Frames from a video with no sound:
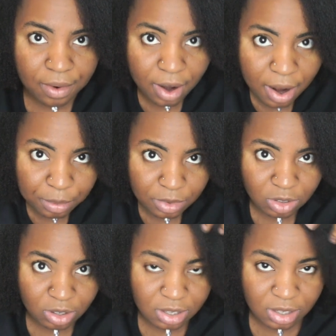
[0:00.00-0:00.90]
wrap.
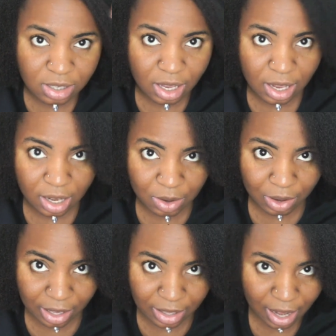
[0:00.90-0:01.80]
Just
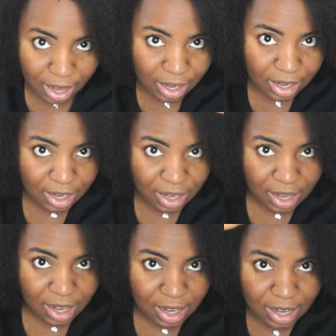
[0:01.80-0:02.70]
look at that.
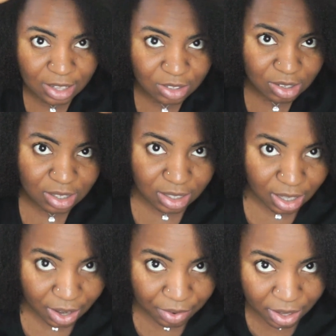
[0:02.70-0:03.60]
Let's just see
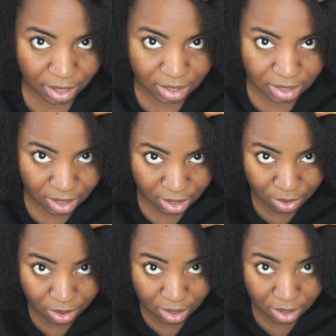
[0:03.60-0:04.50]
how it is.
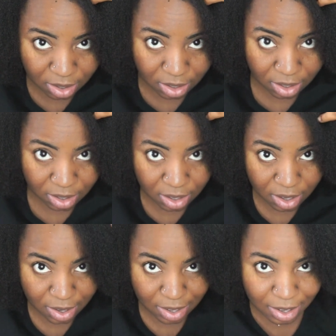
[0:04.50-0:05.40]
Look,
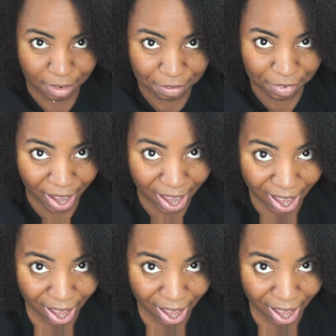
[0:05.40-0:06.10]
fabulous.